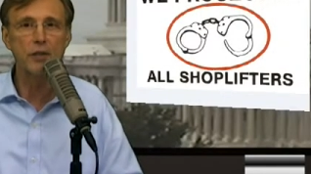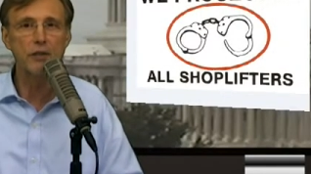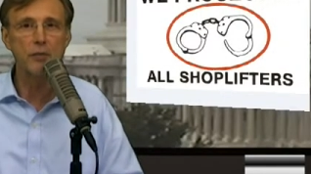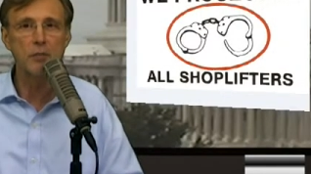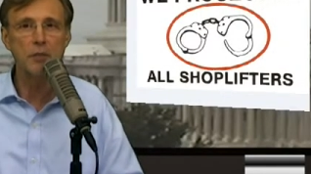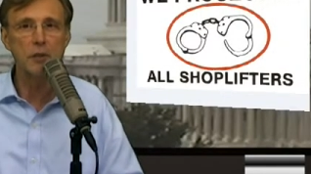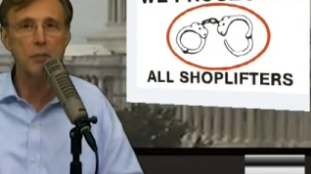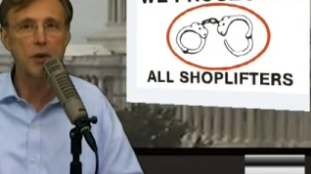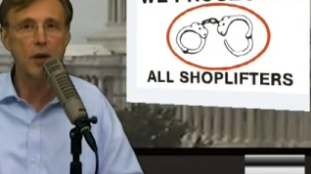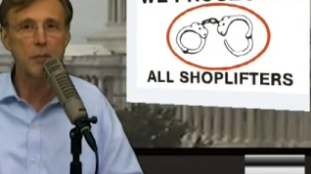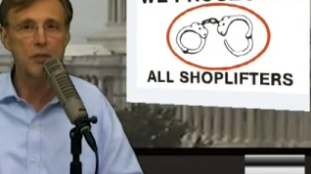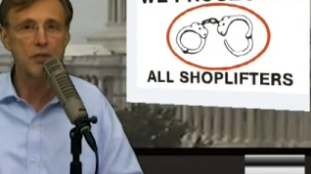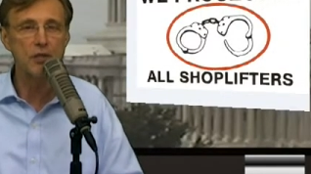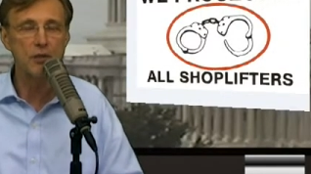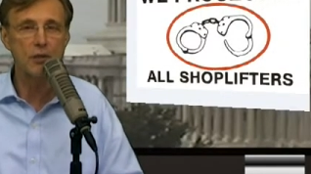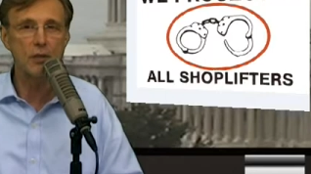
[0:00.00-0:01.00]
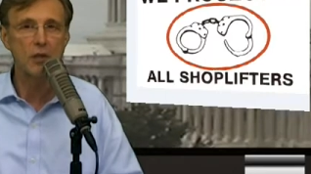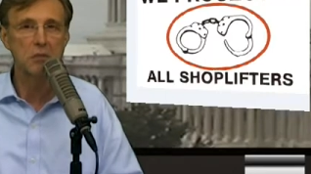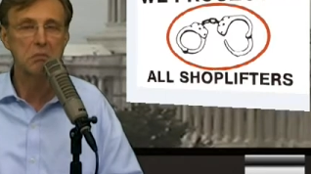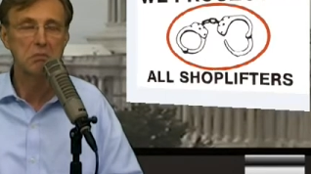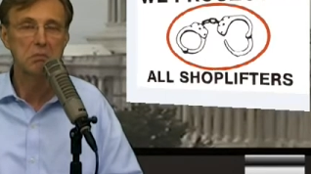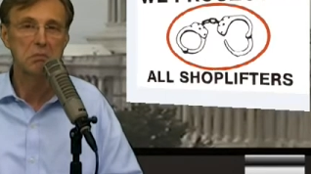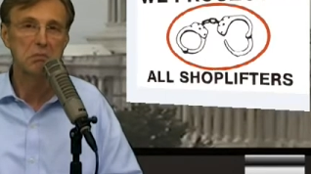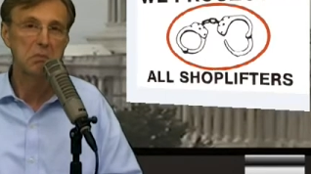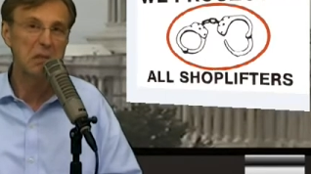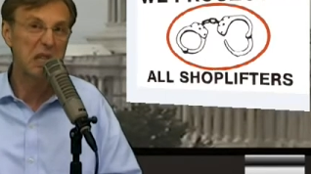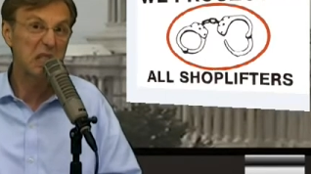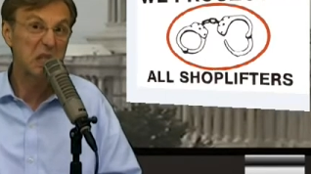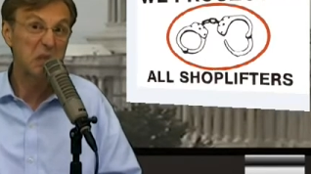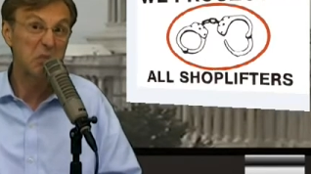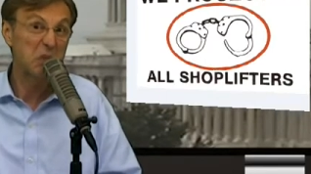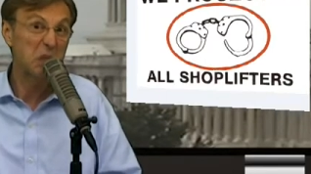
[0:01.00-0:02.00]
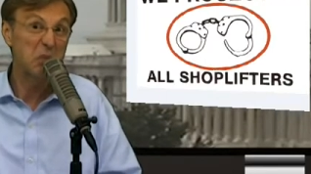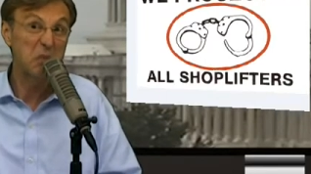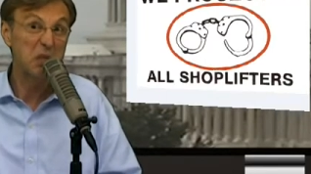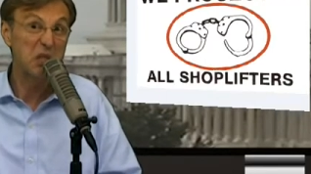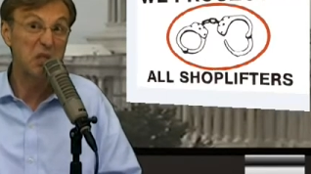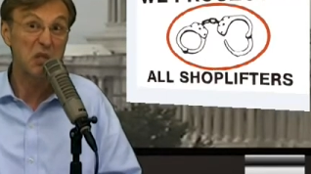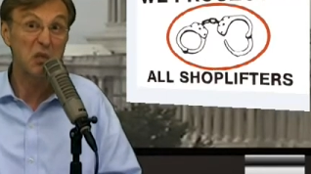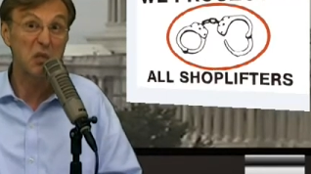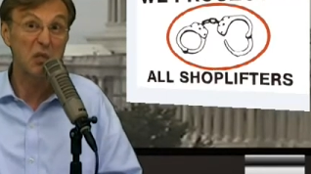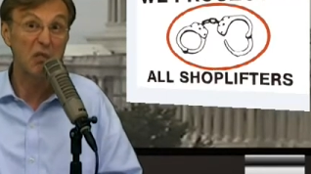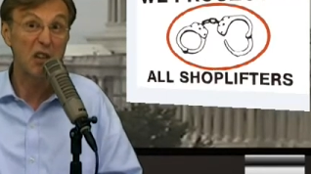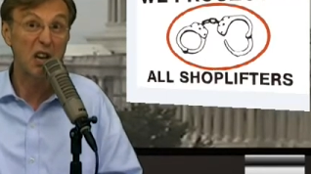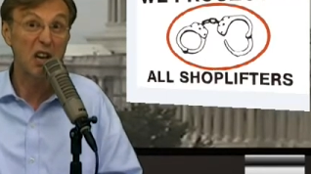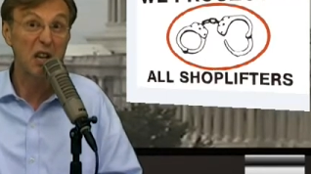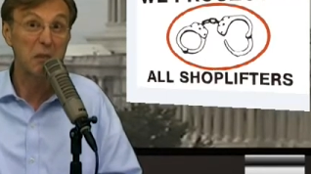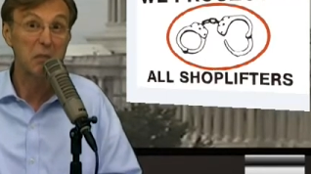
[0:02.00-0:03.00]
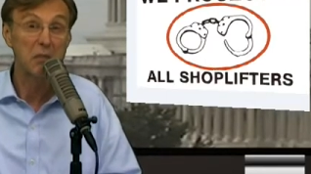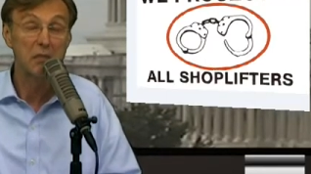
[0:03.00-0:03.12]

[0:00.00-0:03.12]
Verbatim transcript: from a department store. That's a pretty minuscule crime.